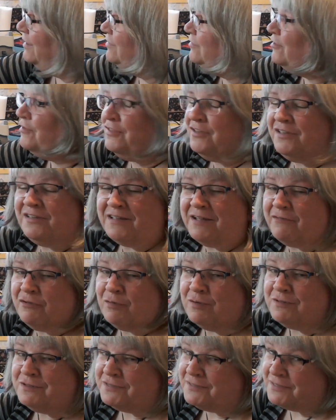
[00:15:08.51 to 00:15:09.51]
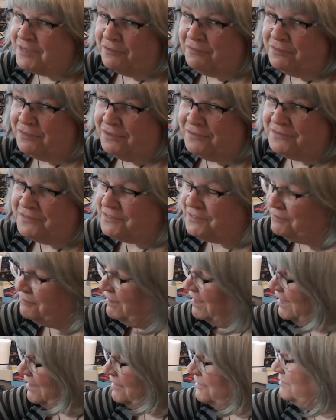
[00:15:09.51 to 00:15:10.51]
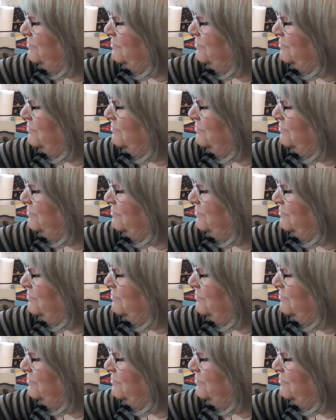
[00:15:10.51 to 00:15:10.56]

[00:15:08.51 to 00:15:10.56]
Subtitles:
Not that you'd ever want to sew 32 layers,